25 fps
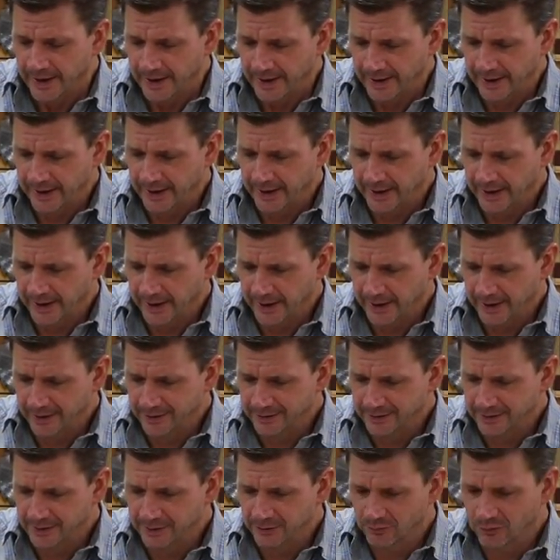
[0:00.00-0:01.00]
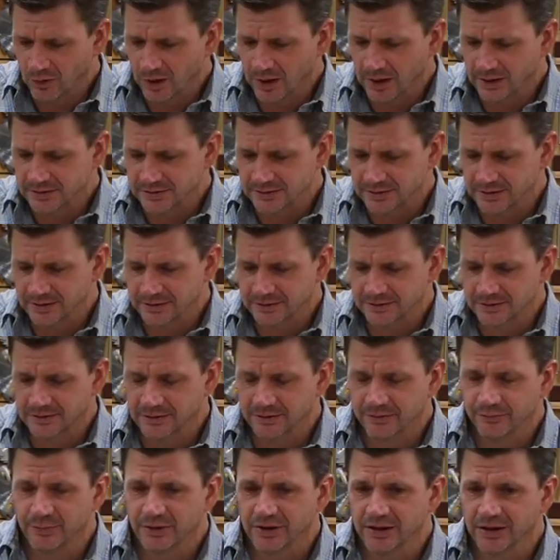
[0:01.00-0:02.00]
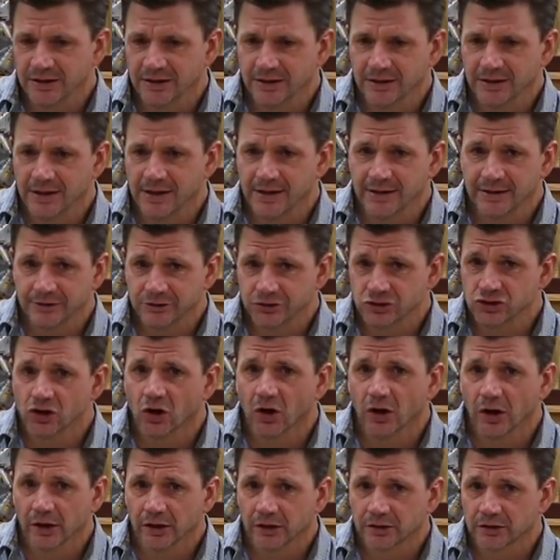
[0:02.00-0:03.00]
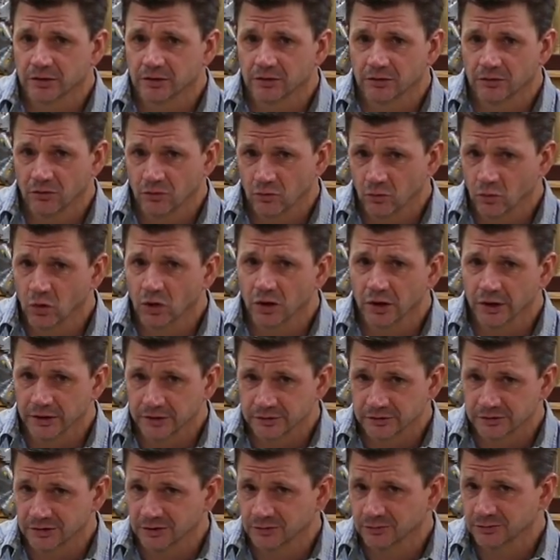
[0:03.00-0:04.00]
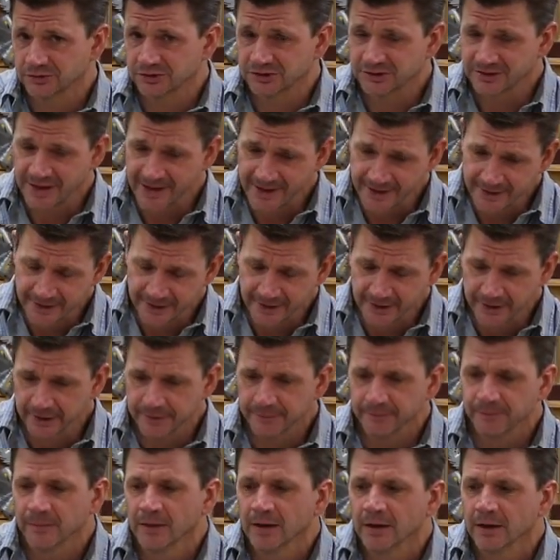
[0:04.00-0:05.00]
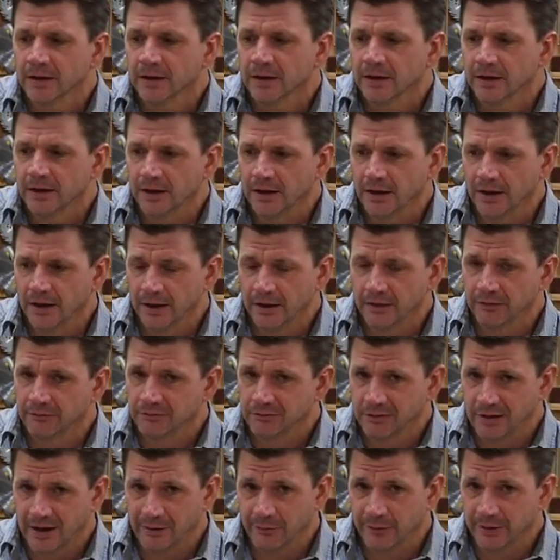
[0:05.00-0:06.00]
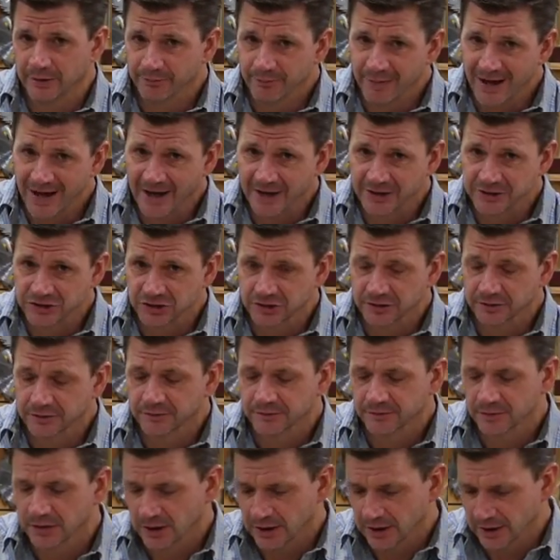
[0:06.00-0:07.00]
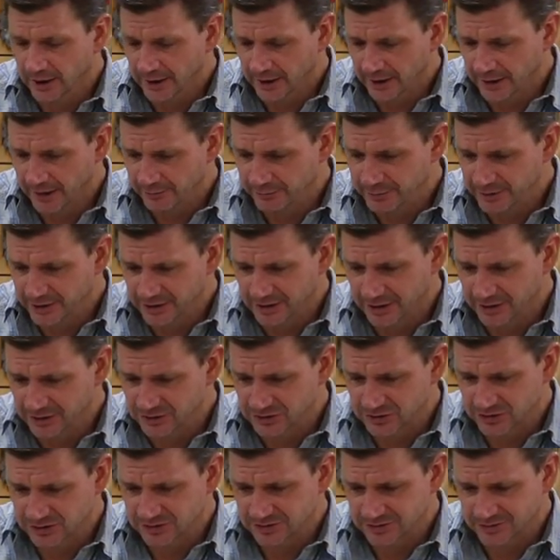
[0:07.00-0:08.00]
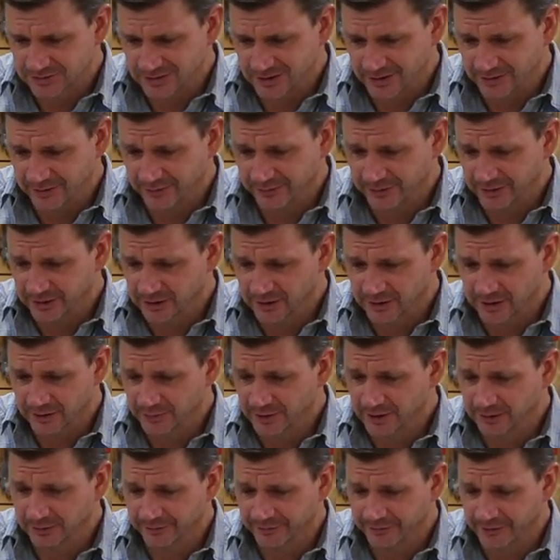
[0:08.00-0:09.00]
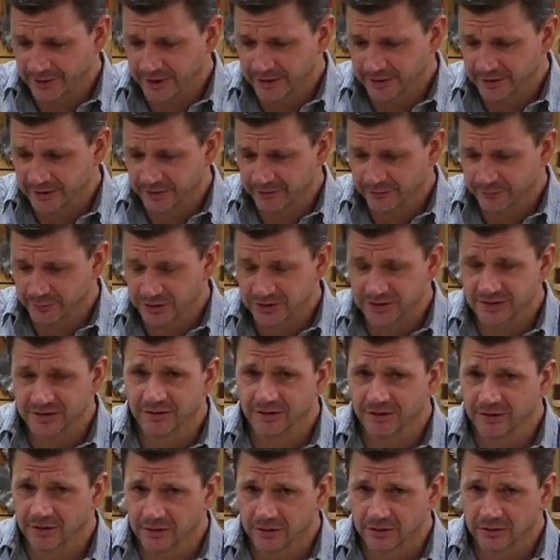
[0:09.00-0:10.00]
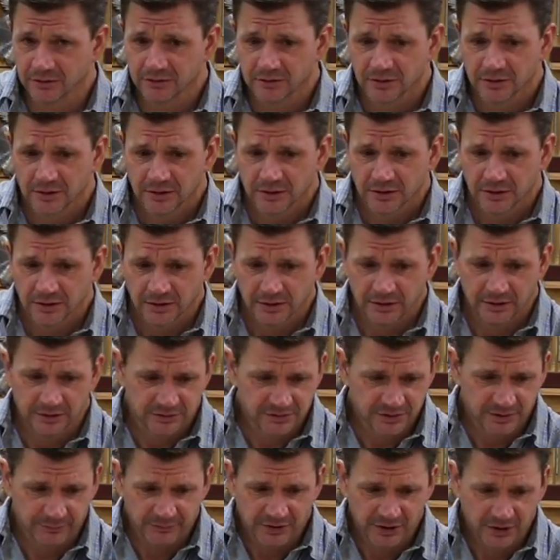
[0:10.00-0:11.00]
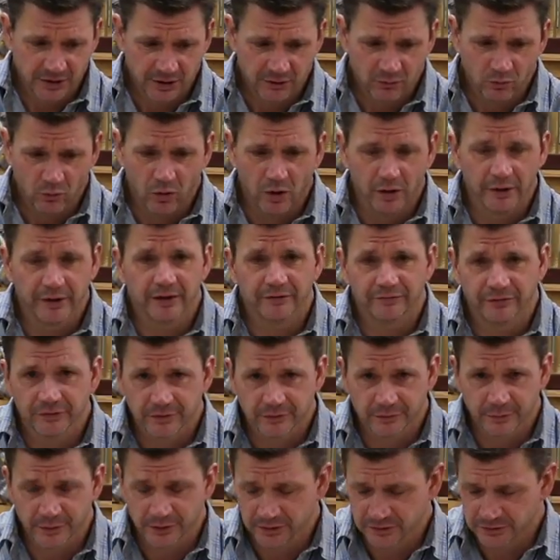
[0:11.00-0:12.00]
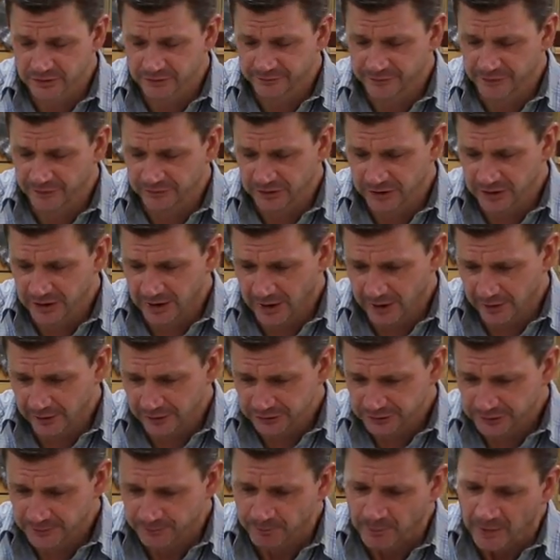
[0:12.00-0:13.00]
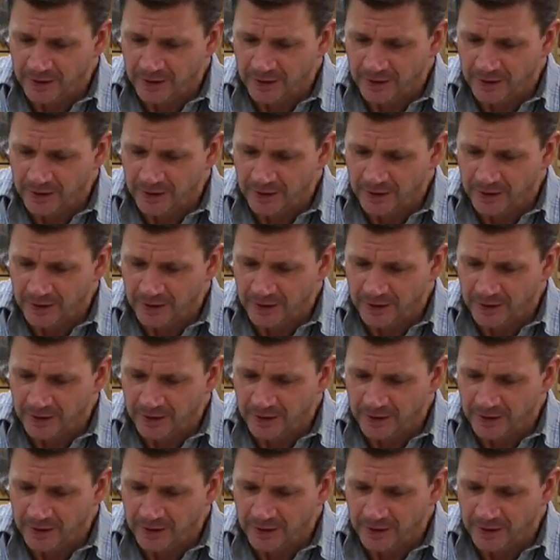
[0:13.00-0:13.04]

and he wants it to be a dark wood, so staining it, uh, I would imagine, uh, because I don't think you're going to be able to find enough material in something like walnut for three hundred fifty dollars.